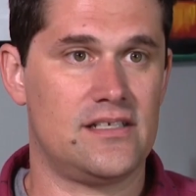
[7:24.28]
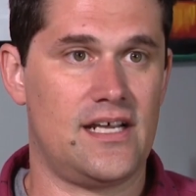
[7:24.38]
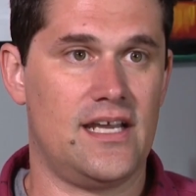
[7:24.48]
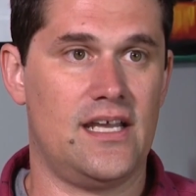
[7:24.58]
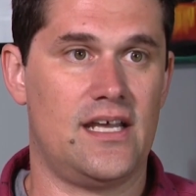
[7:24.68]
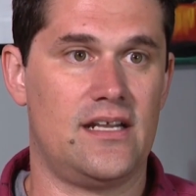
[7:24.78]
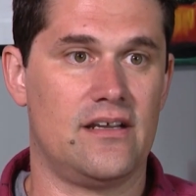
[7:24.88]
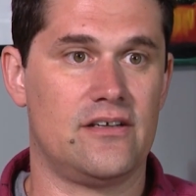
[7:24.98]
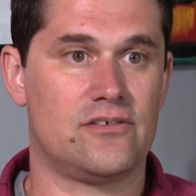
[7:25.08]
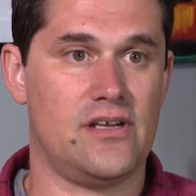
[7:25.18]
that I had
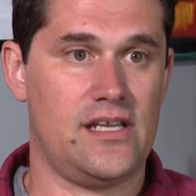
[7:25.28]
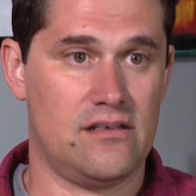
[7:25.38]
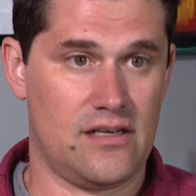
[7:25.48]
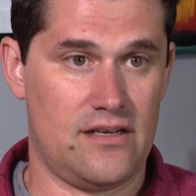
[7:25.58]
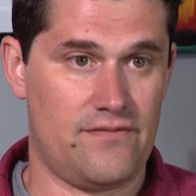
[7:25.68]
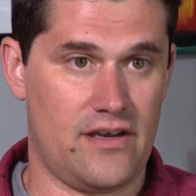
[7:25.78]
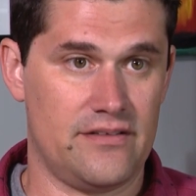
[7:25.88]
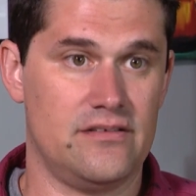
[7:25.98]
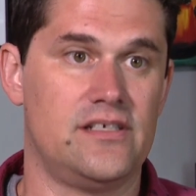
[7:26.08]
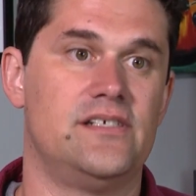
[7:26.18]
a
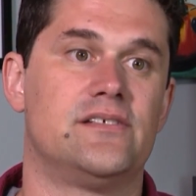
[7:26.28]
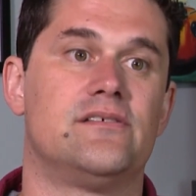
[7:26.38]
great-grandfather, his